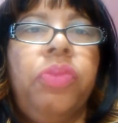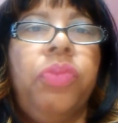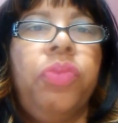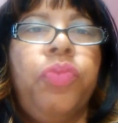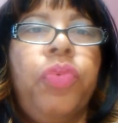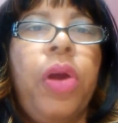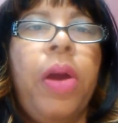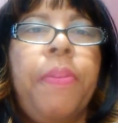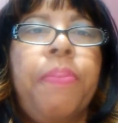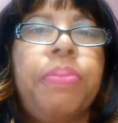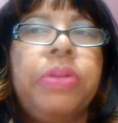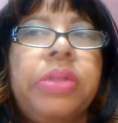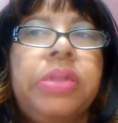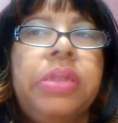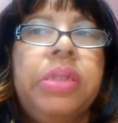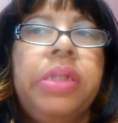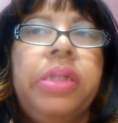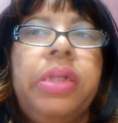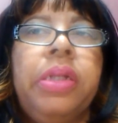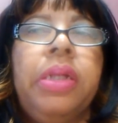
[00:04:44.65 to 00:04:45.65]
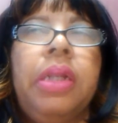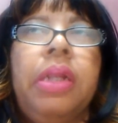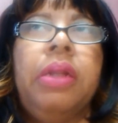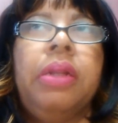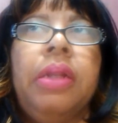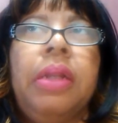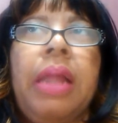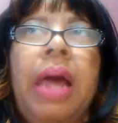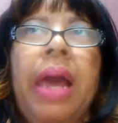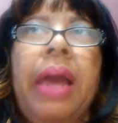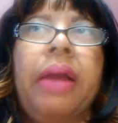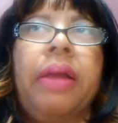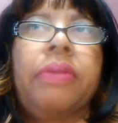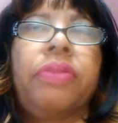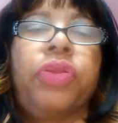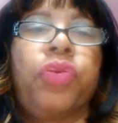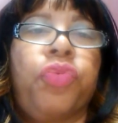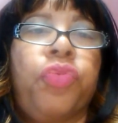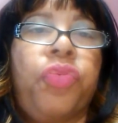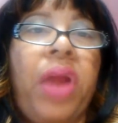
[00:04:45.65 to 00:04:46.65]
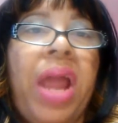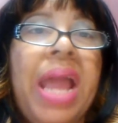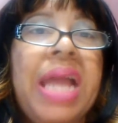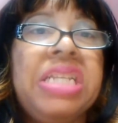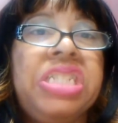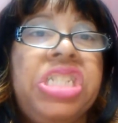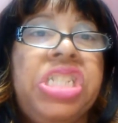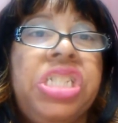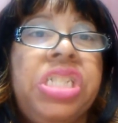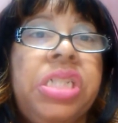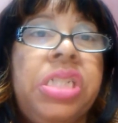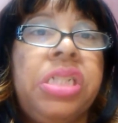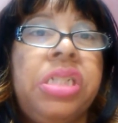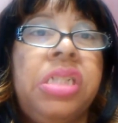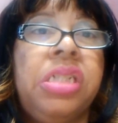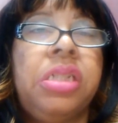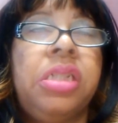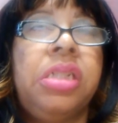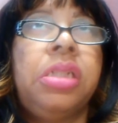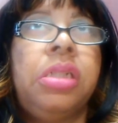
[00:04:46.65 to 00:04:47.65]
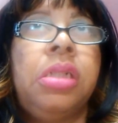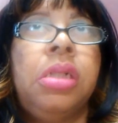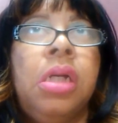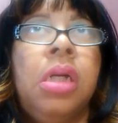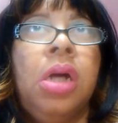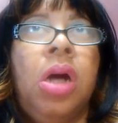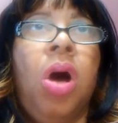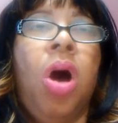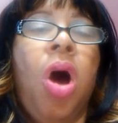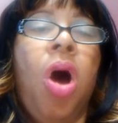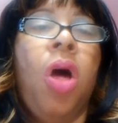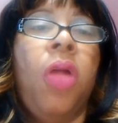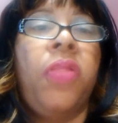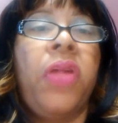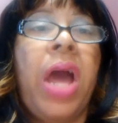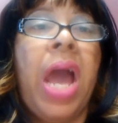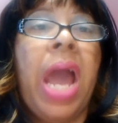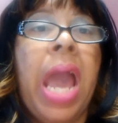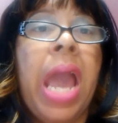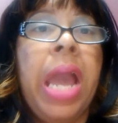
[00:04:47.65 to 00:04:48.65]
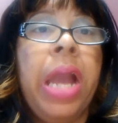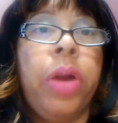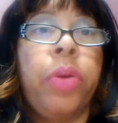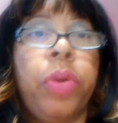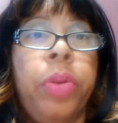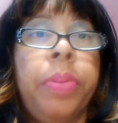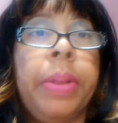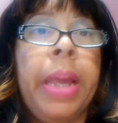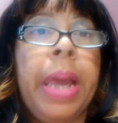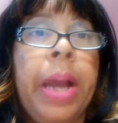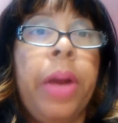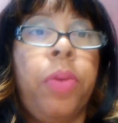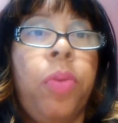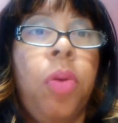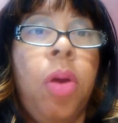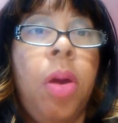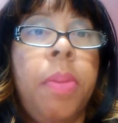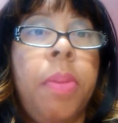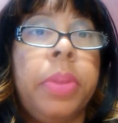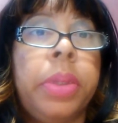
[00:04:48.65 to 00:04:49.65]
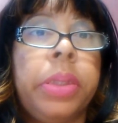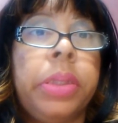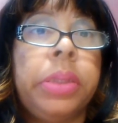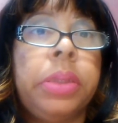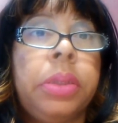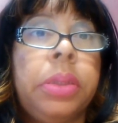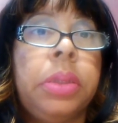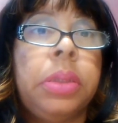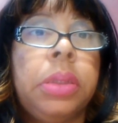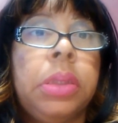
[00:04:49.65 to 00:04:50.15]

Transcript: represent like the ratchet or the angry black woman.